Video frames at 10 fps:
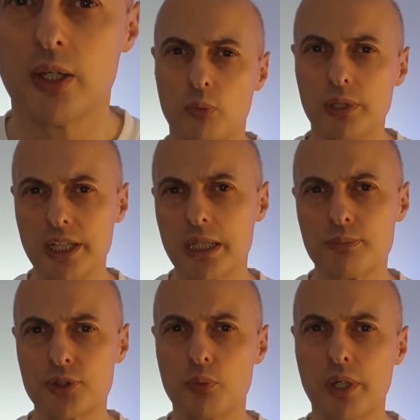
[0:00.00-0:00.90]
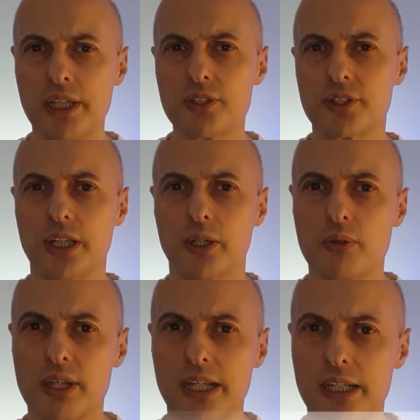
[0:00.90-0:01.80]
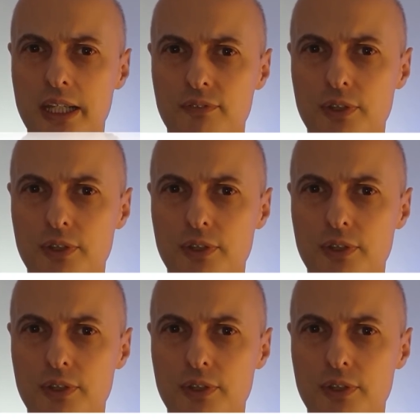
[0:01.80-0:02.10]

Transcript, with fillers: When it comes to wings though, they give